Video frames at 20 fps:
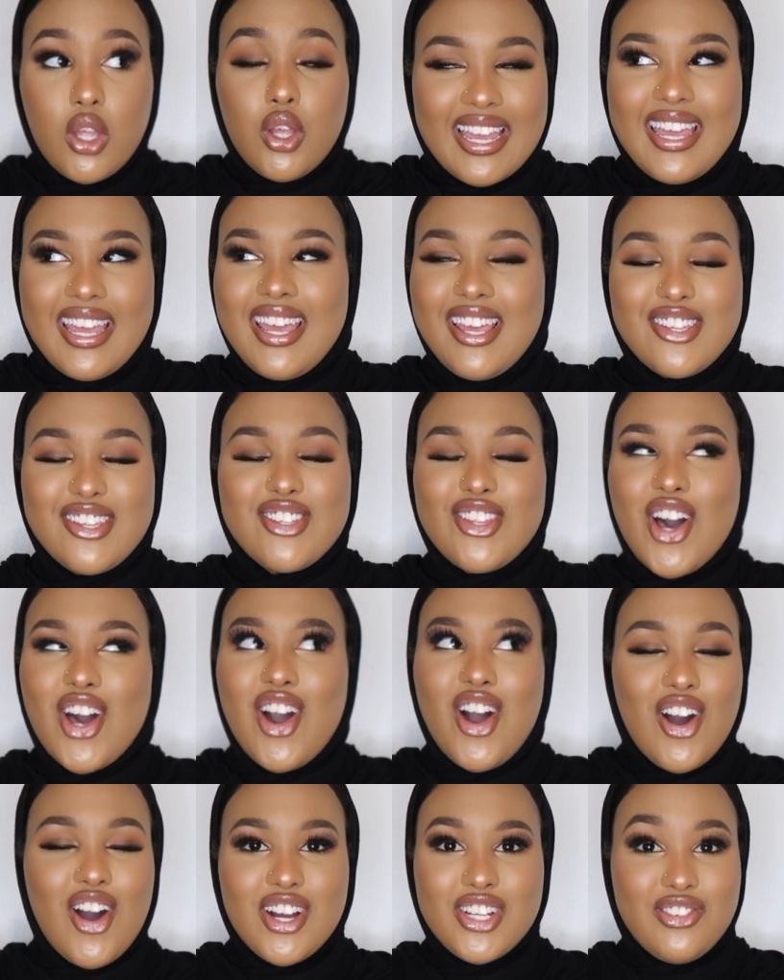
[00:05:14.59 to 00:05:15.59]
It is the
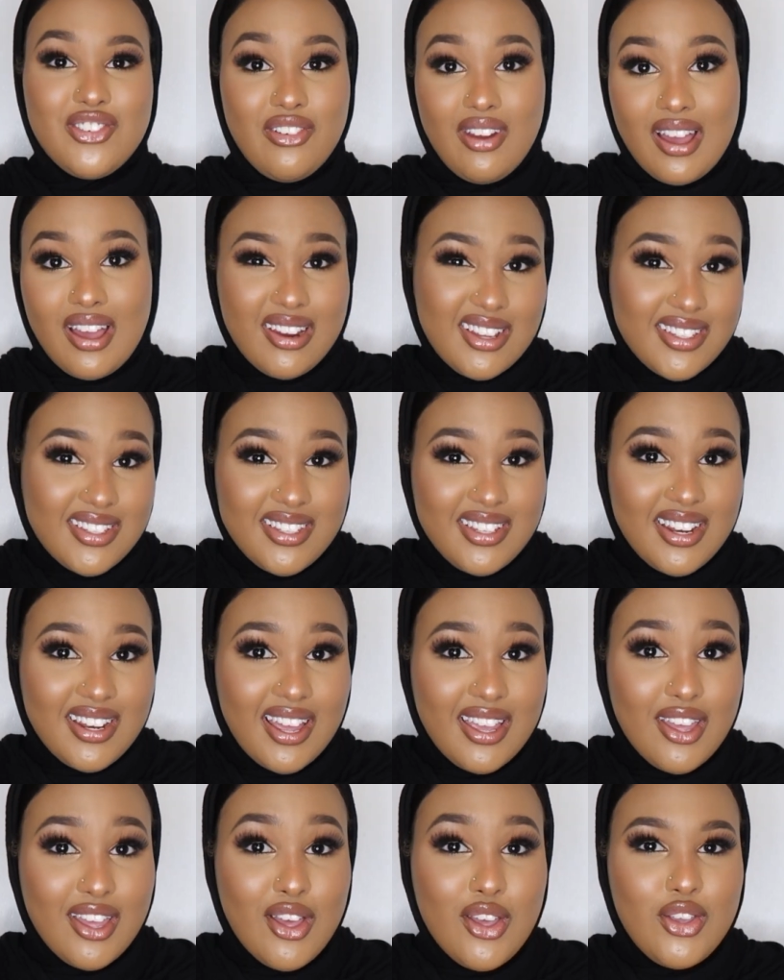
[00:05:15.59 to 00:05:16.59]
harsh reality.
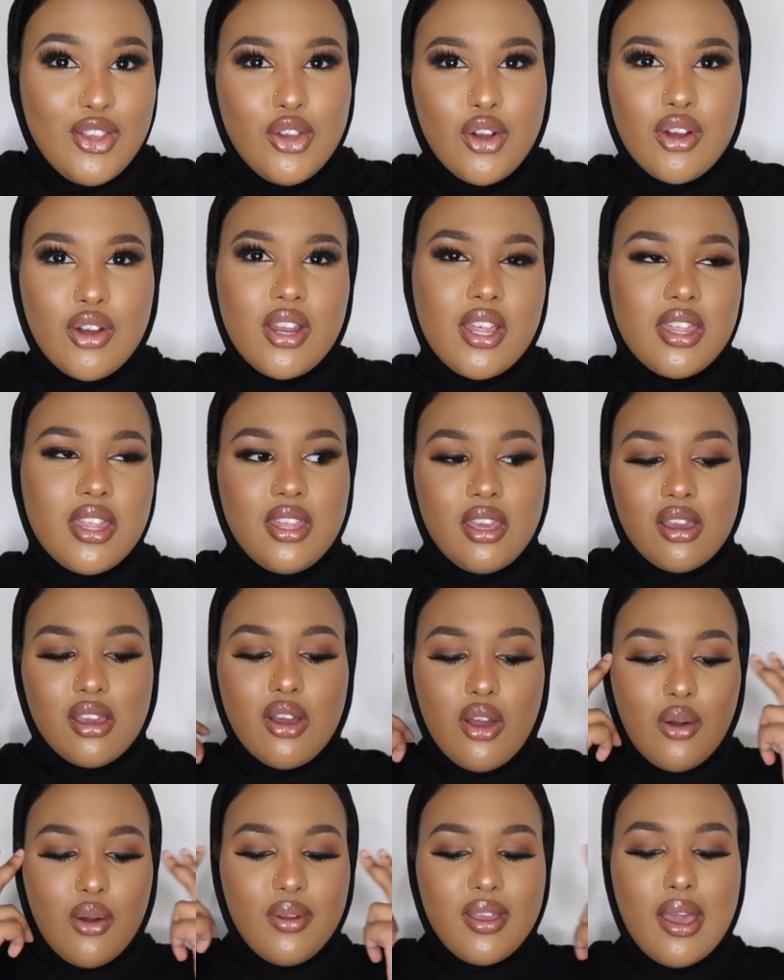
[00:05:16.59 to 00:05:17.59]
Like, you're gonna think,
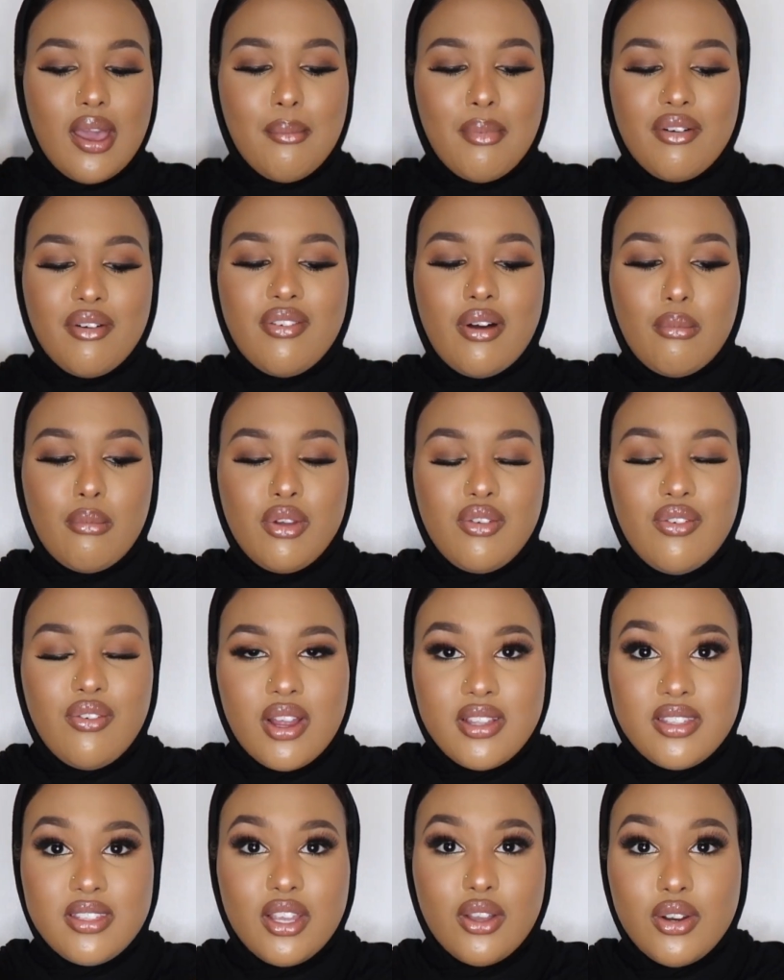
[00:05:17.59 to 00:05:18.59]
oh yeah, my family,
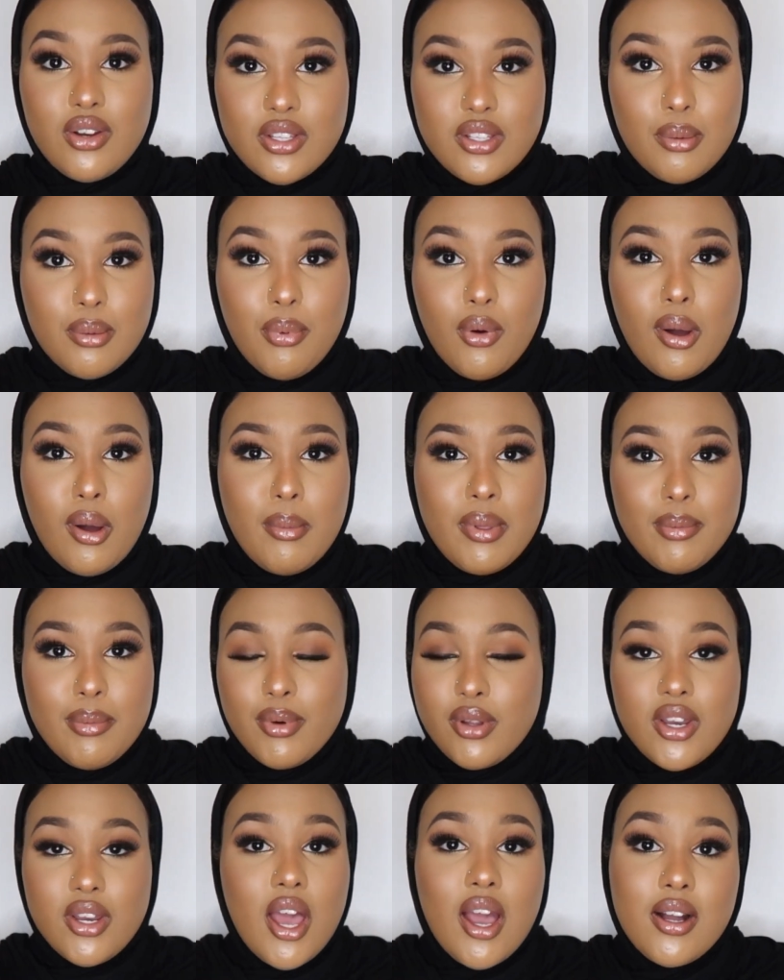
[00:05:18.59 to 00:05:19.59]
friends, they're gonna support me,
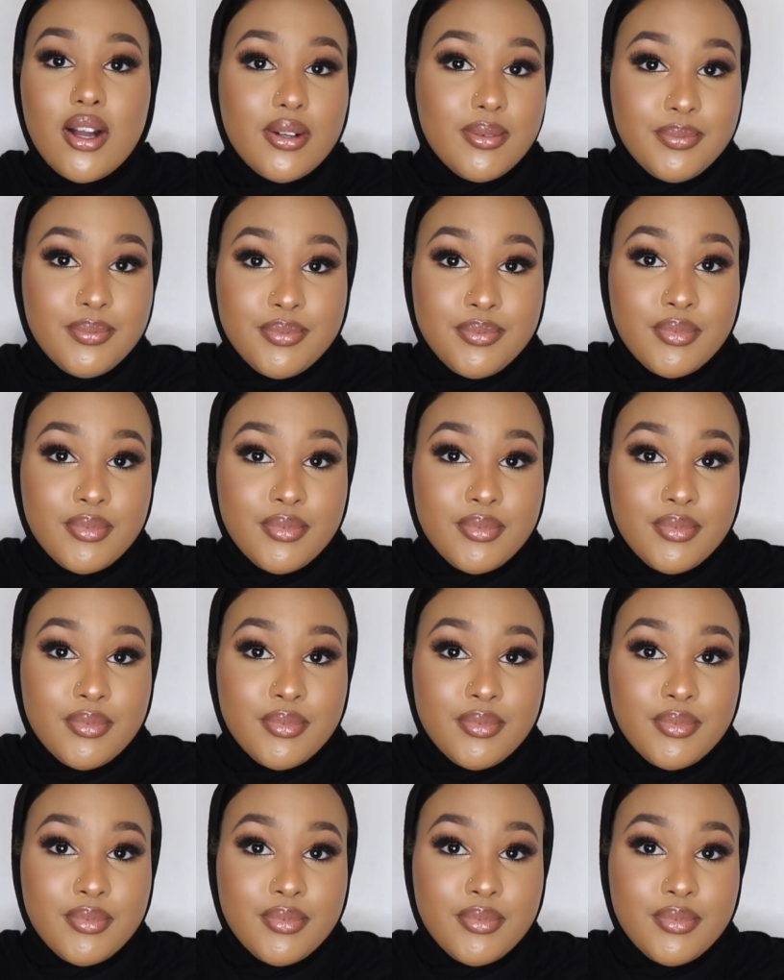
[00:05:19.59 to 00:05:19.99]
but no,